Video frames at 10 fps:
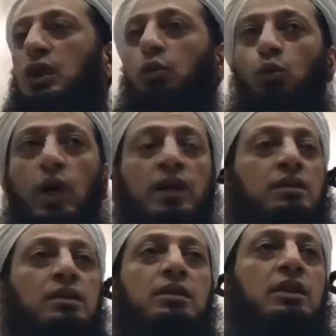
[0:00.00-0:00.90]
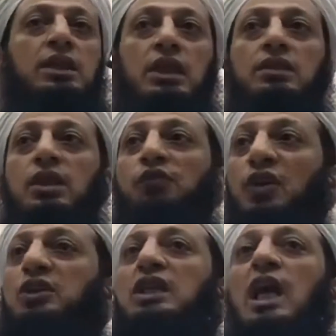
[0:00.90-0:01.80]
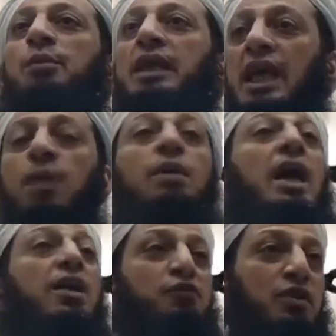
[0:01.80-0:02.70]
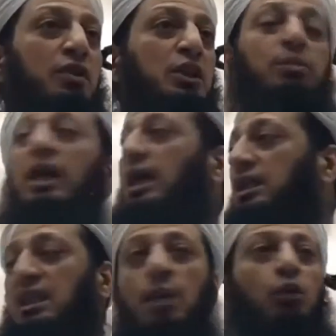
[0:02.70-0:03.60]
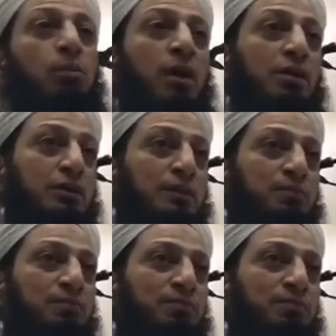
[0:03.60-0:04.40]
So he went, this is the first time he came after Ismail alayhi salam got married.